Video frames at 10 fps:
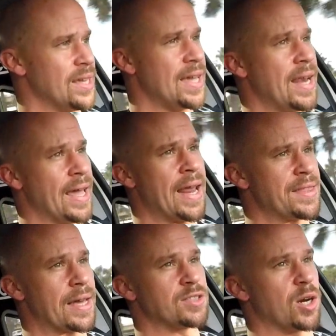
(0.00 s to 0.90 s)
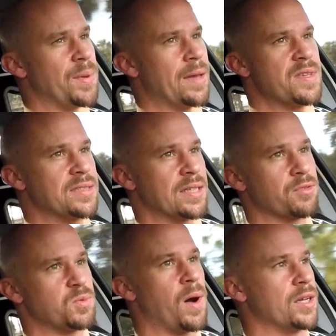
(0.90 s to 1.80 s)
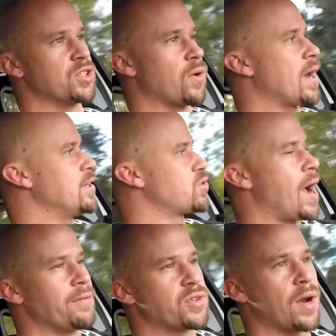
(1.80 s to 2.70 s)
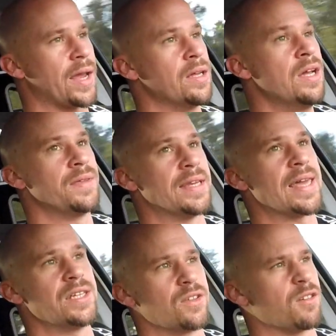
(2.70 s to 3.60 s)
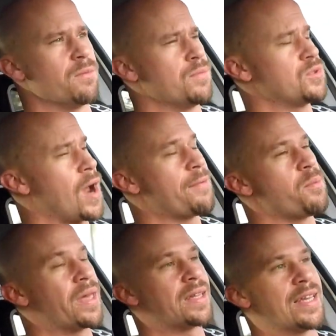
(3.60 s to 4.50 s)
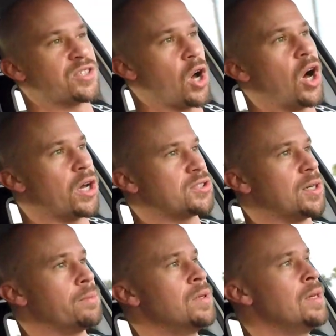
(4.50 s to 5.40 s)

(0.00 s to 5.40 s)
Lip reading: and at 8,000 RPM, this thing responds great, drives great. The daily drivability is awesome,